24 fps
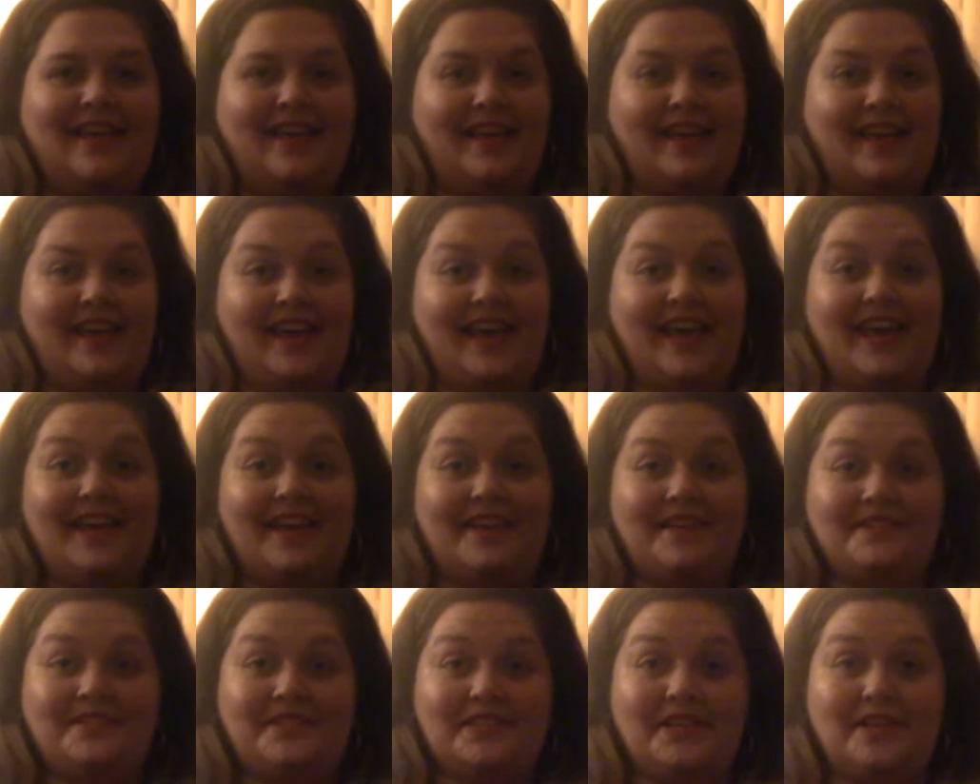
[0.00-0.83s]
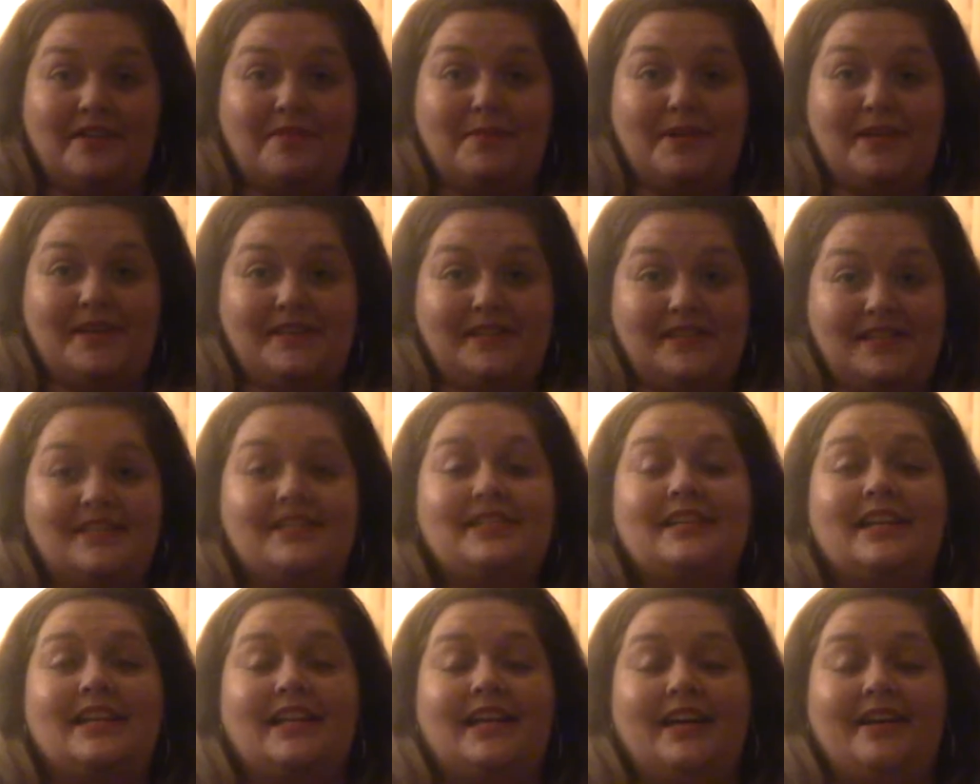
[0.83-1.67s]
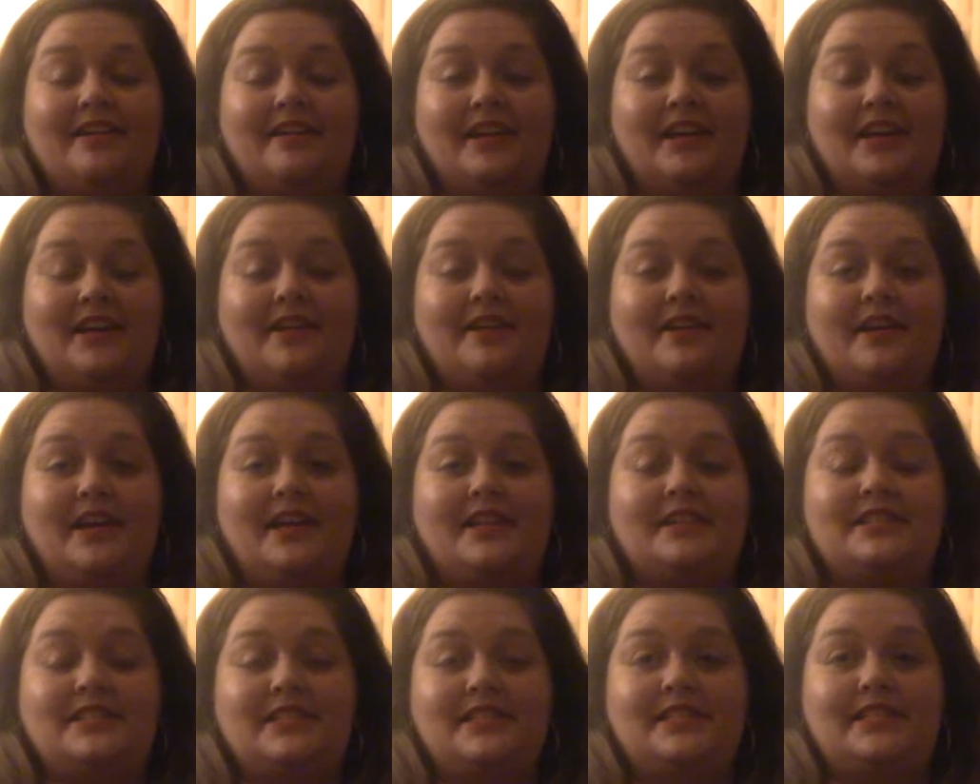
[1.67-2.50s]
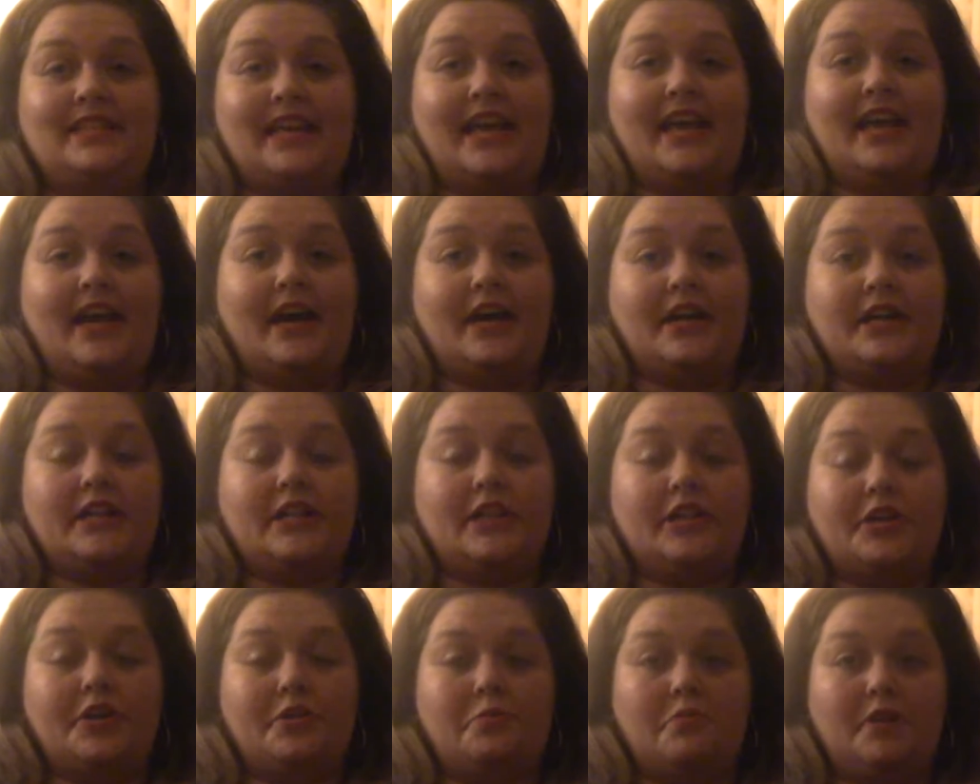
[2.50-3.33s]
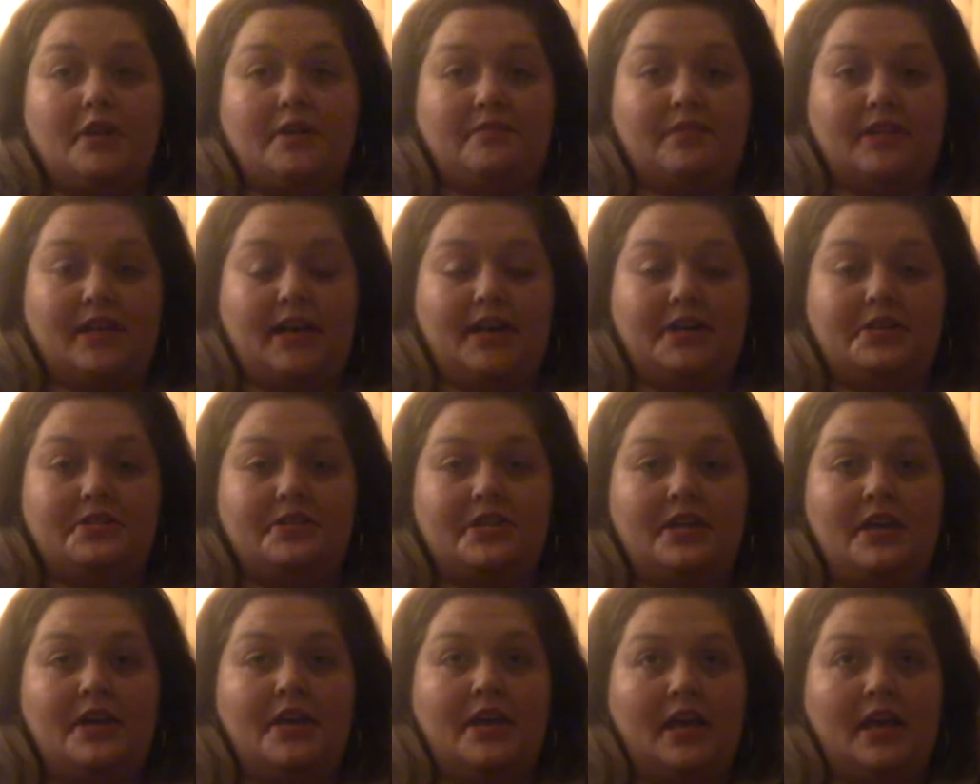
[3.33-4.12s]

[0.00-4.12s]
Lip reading: Hey YouTubers, it's Clara here, and today on Clara Marie Vlogs,